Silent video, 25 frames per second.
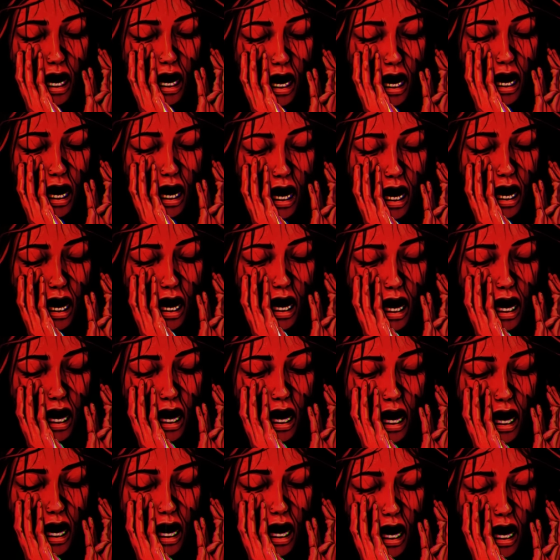She
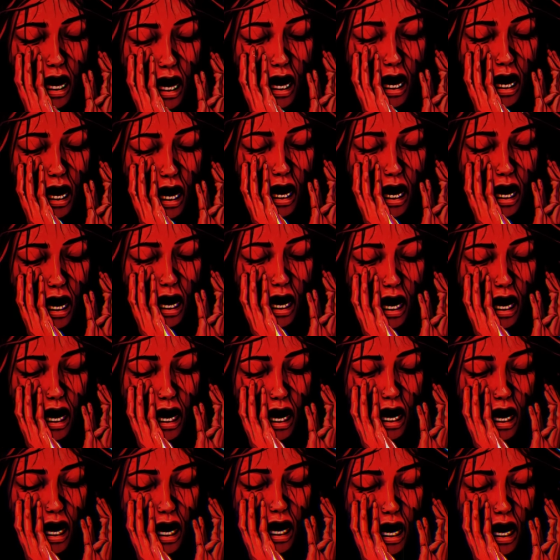gasped for air.
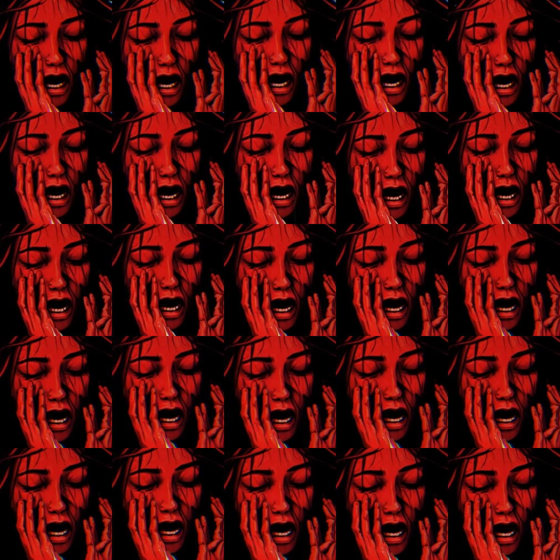
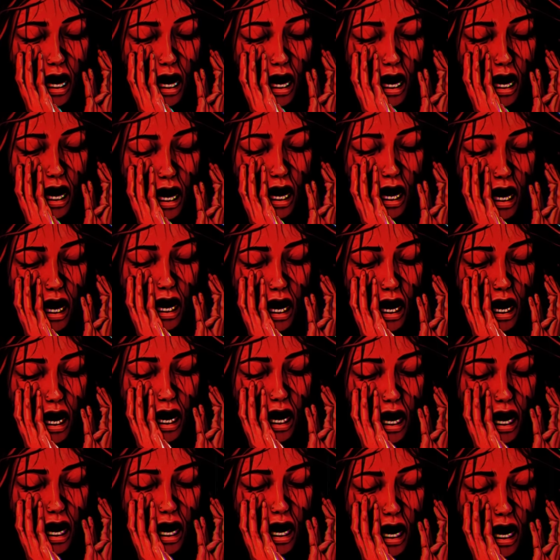Reasonable thoughts
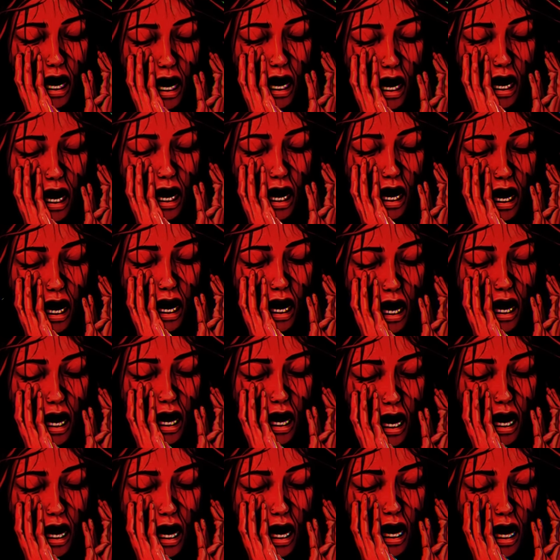danced out of
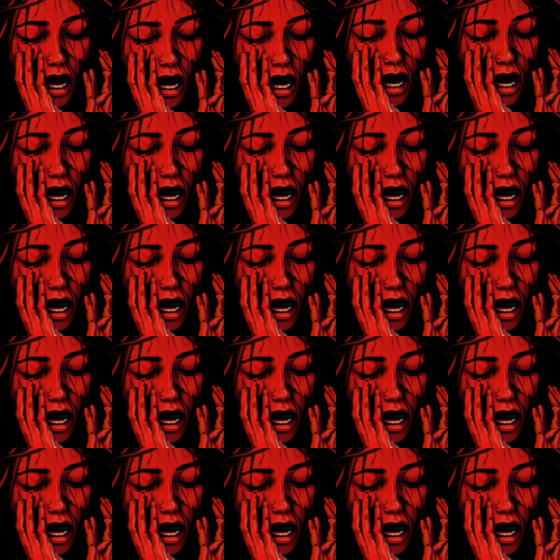reach.